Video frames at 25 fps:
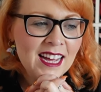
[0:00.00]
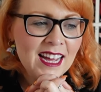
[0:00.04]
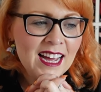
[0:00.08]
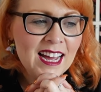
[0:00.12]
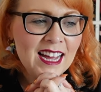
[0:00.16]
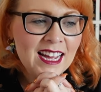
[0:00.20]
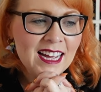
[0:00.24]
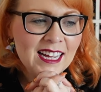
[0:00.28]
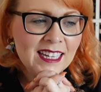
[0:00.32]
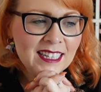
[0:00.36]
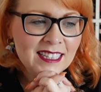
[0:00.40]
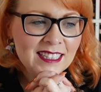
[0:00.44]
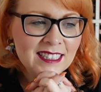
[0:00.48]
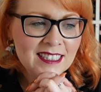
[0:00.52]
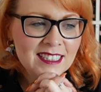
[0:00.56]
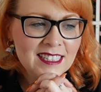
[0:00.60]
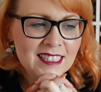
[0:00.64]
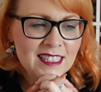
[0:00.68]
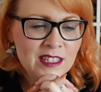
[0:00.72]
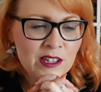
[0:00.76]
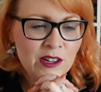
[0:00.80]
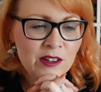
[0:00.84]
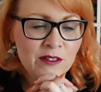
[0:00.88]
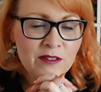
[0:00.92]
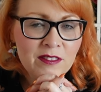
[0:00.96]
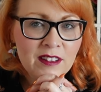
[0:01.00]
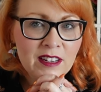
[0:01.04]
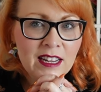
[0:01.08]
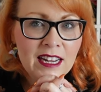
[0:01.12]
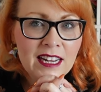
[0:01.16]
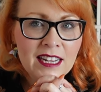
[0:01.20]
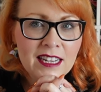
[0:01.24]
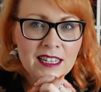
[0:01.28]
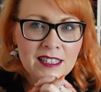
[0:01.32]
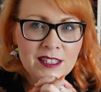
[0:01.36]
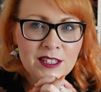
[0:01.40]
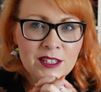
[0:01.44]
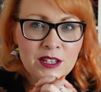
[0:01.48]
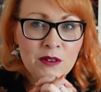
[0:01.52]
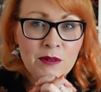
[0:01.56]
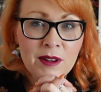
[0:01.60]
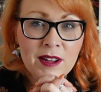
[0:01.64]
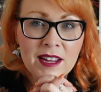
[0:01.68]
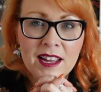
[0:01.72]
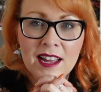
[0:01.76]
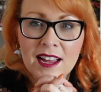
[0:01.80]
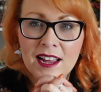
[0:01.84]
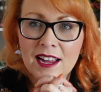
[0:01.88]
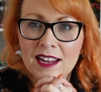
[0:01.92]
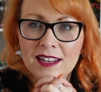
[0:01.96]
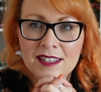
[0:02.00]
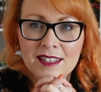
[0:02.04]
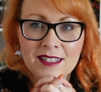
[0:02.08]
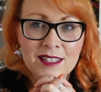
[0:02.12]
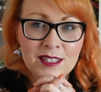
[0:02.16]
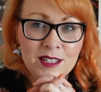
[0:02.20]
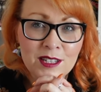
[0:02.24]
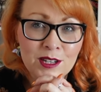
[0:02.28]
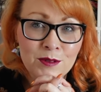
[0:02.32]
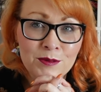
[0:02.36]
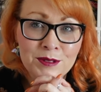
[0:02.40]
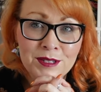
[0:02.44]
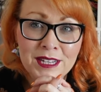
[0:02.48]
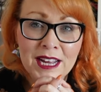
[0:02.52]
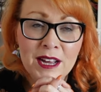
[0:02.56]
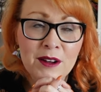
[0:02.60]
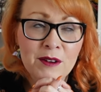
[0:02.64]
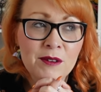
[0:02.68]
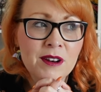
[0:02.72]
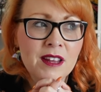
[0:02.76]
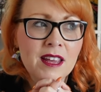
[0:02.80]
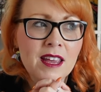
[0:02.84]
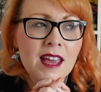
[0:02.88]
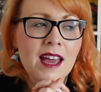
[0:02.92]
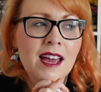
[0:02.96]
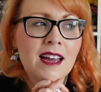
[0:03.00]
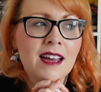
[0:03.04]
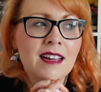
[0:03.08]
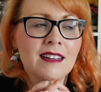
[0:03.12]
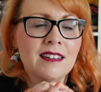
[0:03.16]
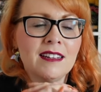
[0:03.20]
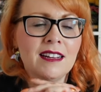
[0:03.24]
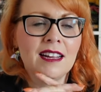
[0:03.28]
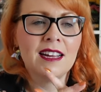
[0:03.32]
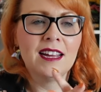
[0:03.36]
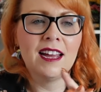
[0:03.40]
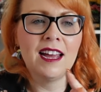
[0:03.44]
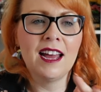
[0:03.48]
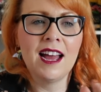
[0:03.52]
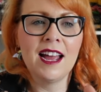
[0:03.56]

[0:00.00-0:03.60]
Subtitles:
And of late, sewing has slowed down again.